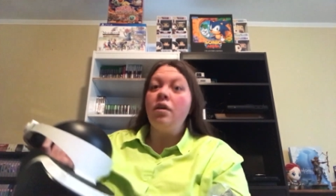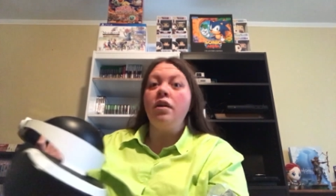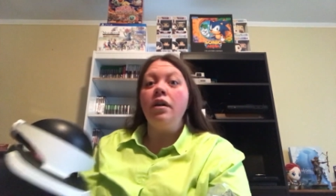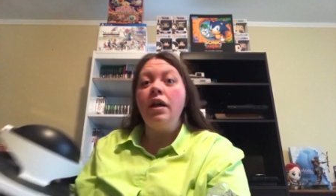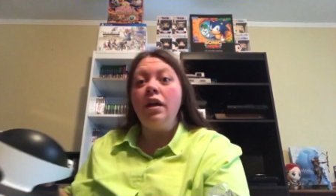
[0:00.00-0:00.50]

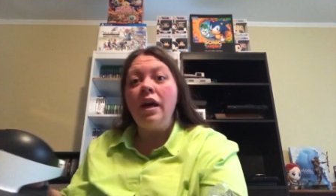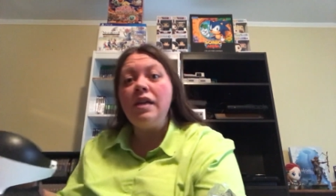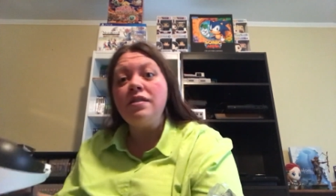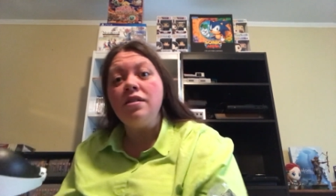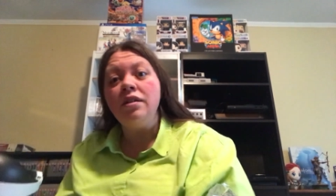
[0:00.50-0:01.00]
All right,
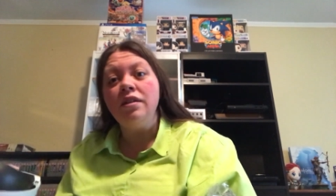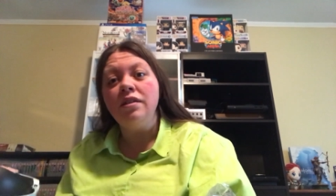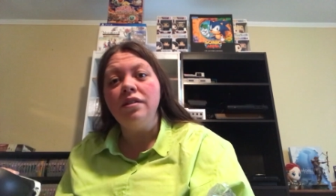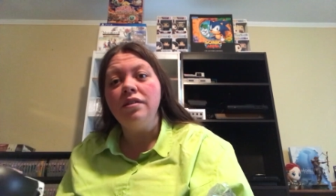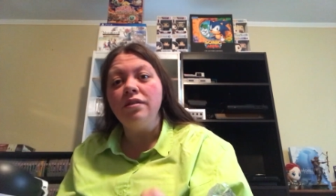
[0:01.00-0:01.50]
guys.
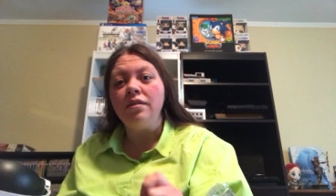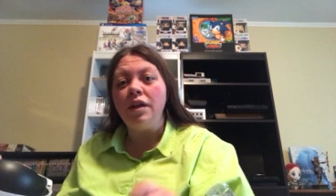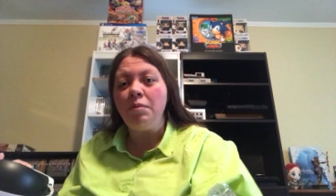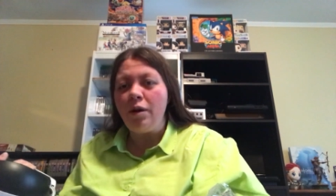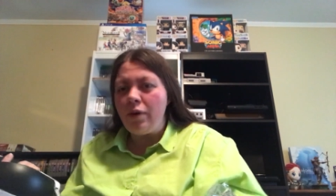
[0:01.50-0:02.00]

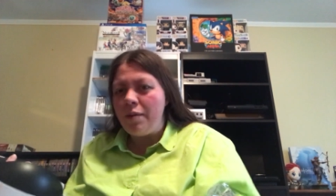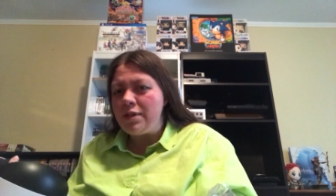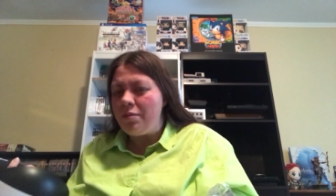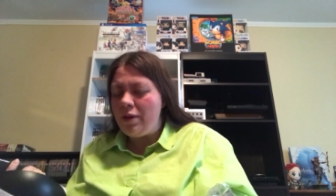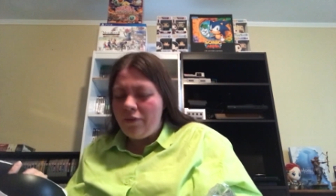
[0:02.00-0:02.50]
Well, that about
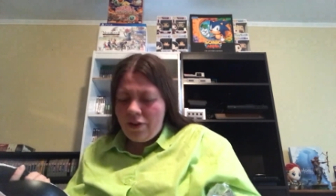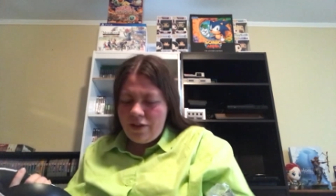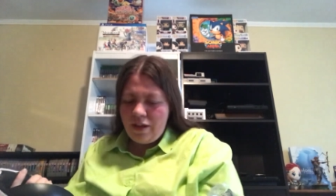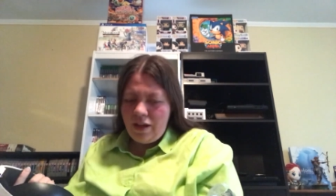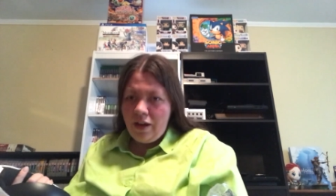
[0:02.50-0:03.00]
wraps up
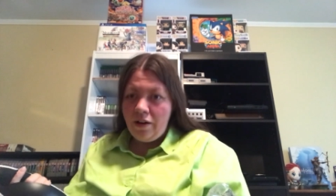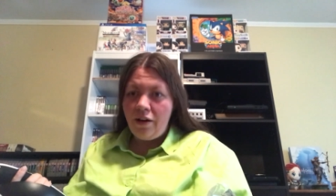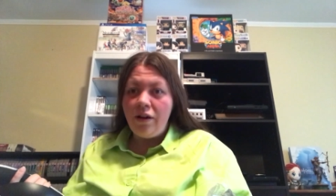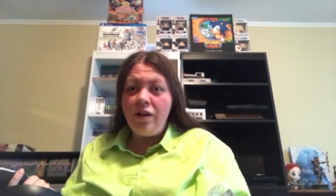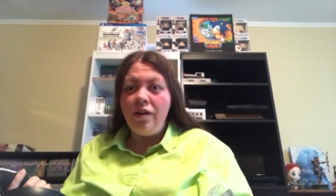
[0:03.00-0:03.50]
everything
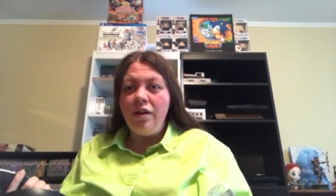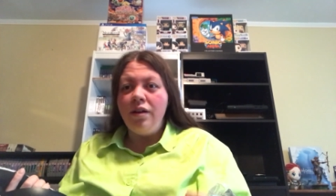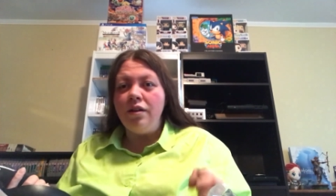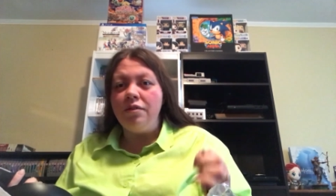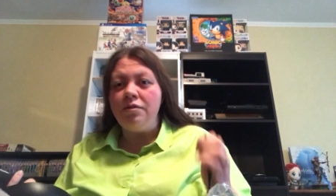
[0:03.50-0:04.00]
here.
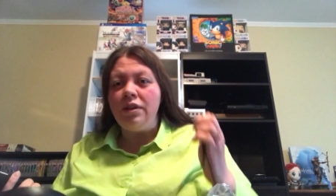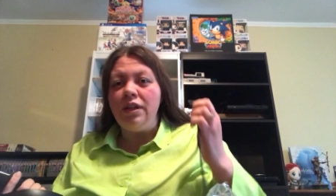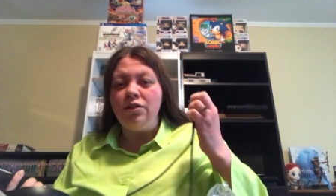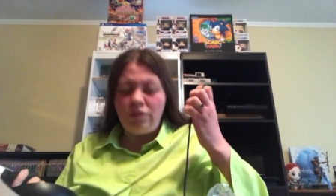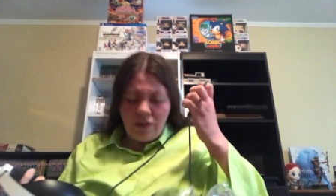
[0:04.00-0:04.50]
Hopefully
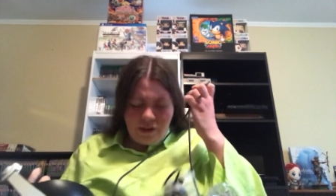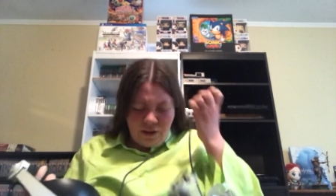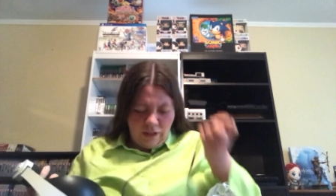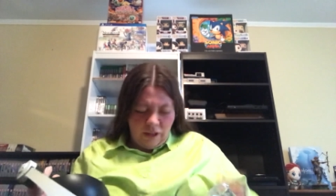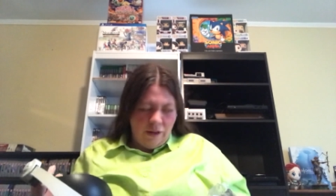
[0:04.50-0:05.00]
you enjoyed this
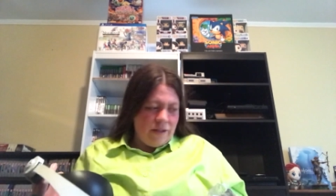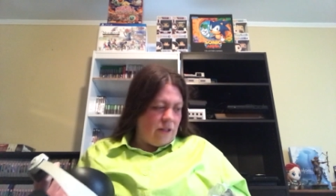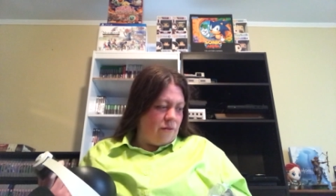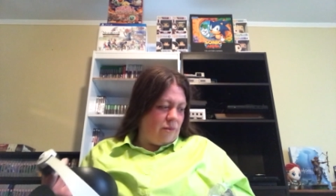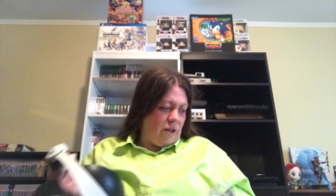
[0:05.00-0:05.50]
hilarious
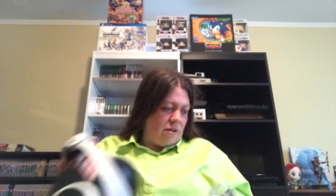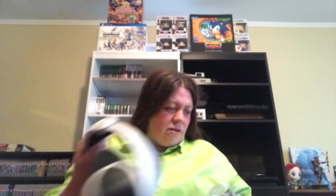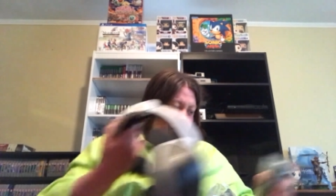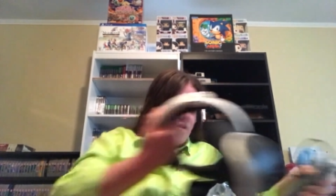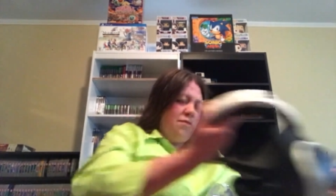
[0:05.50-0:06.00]

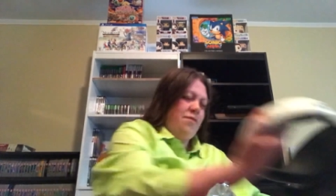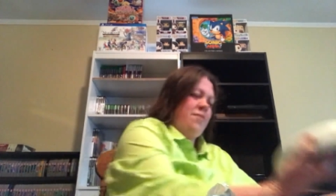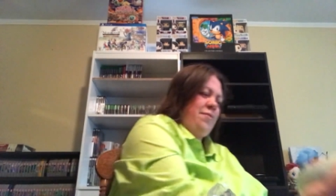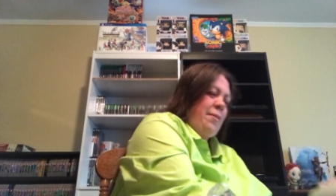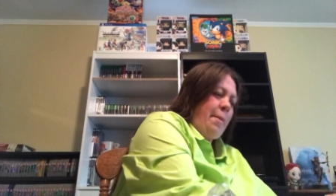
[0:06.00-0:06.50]
unboxing.
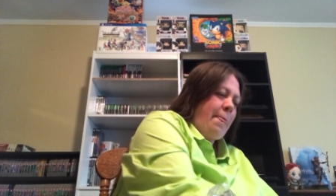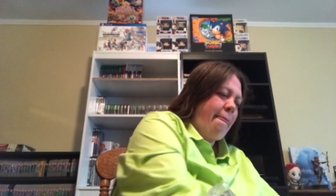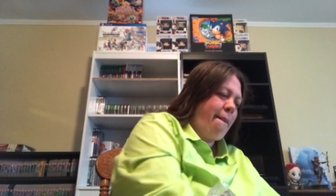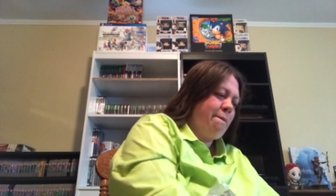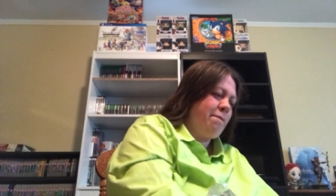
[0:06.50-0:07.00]

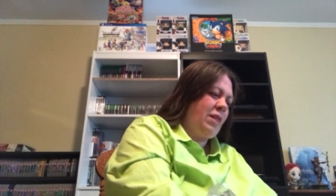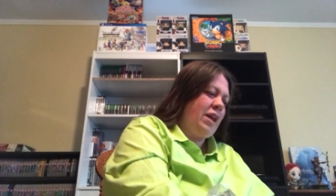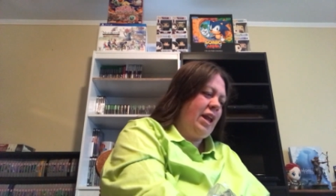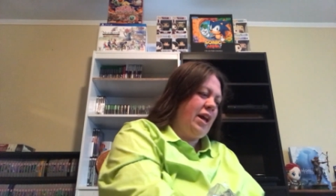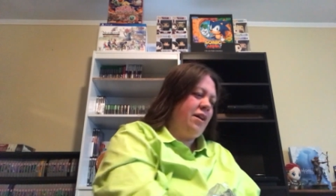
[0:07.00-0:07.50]

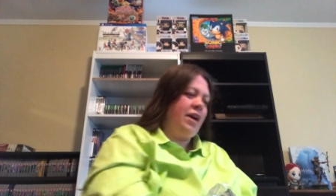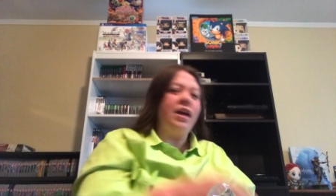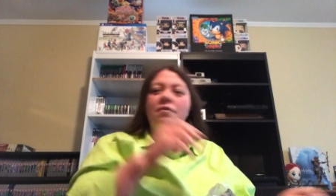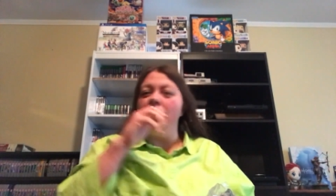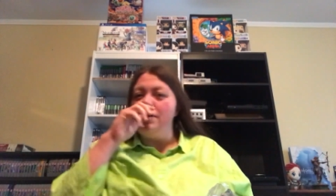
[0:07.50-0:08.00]

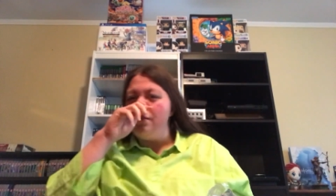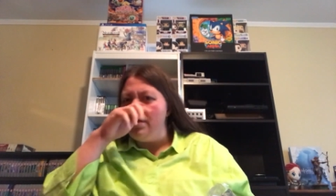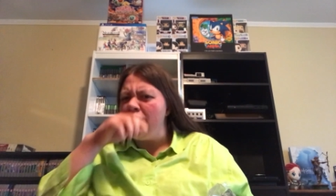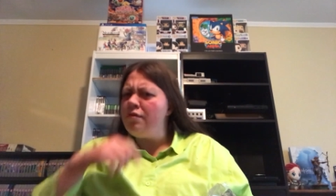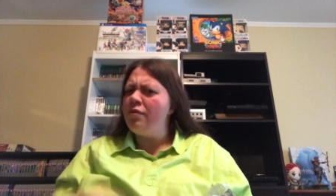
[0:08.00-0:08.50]
I had fun
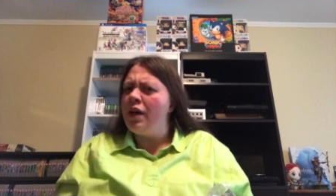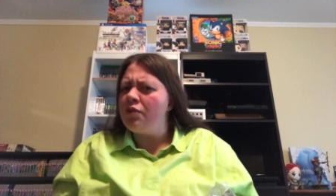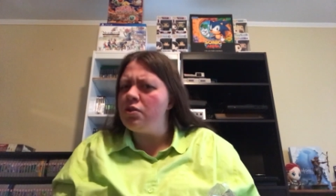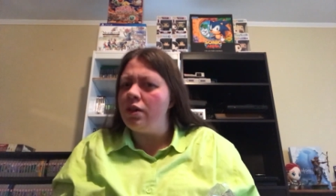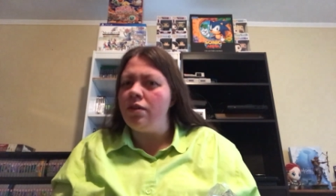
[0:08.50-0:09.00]
doing it,
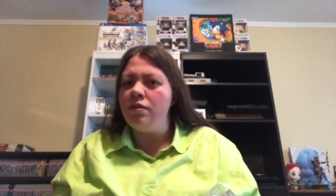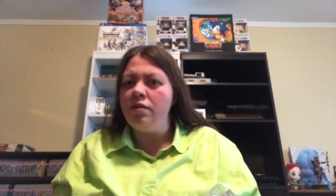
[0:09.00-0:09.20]
actually.